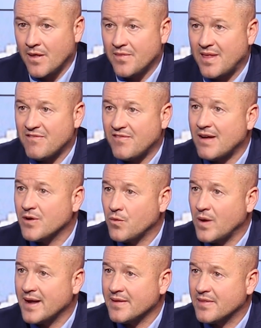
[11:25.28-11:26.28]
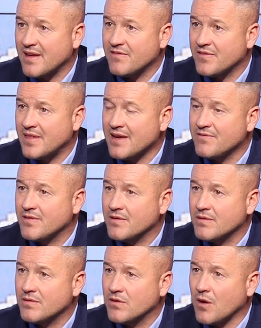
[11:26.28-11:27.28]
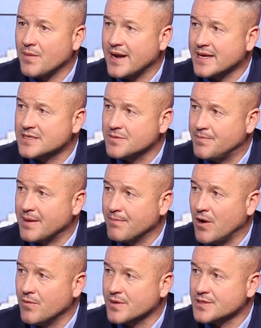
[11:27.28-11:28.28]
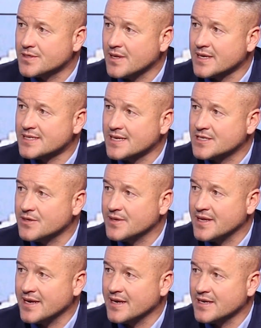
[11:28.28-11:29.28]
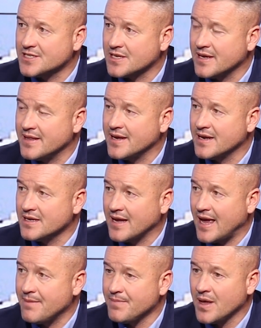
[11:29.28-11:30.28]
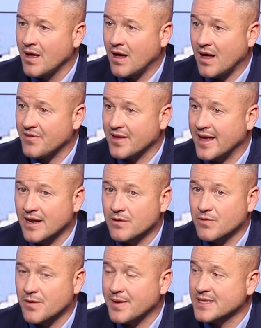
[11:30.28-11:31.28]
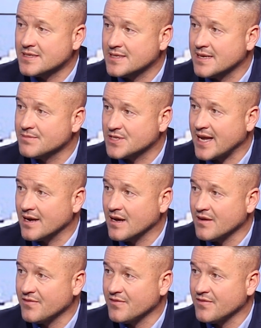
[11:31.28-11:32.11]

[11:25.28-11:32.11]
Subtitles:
They've found a way. They've dominated big moments. Like I said to you, in the England game, I think England were the better team second half.